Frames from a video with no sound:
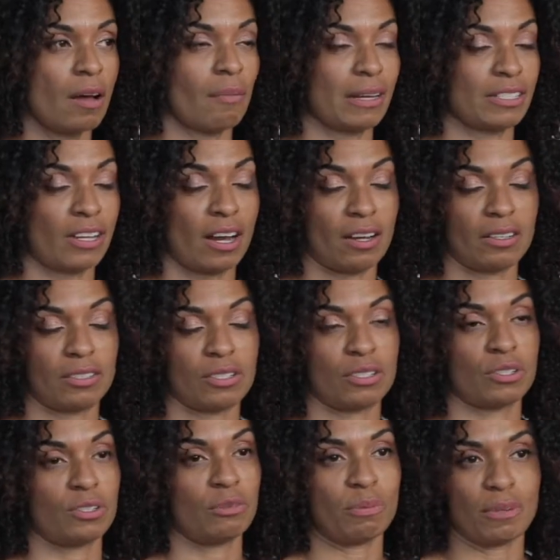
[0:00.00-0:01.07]
My child is
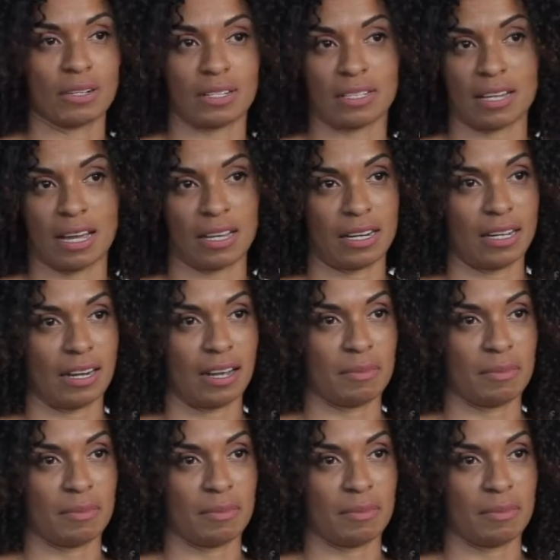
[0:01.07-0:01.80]
super excited.